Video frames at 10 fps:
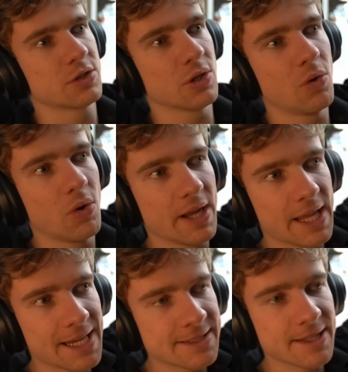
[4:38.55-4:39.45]
So
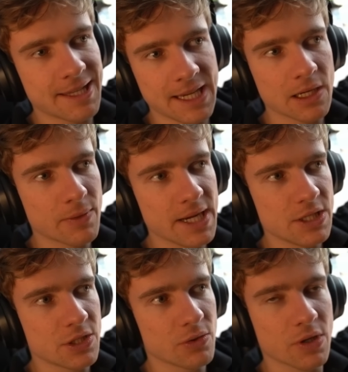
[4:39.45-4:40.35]
is the gear
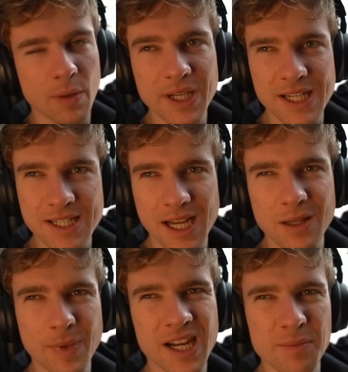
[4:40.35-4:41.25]
ratio gonna be
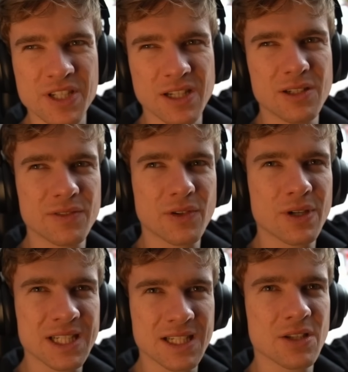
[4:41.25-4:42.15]
decided by themselves, or
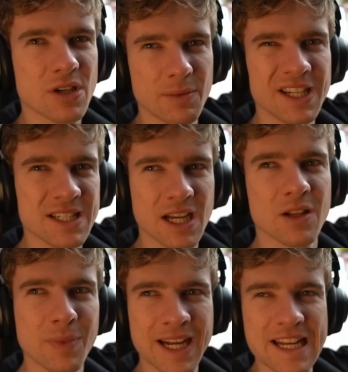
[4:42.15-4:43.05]
is it still gonna be
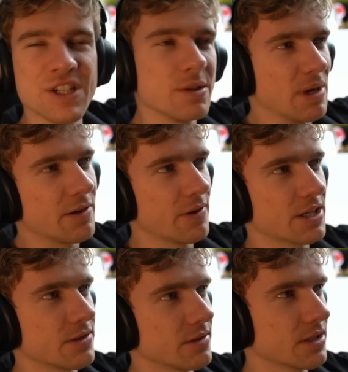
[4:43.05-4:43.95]
decided by the engine
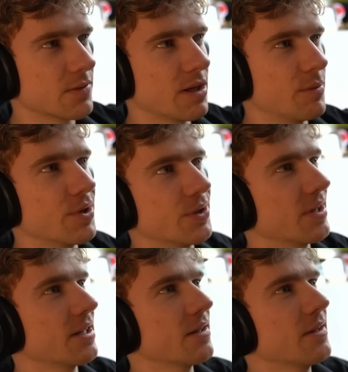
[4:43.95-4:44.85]
manufacturer? That's what I'm wondering.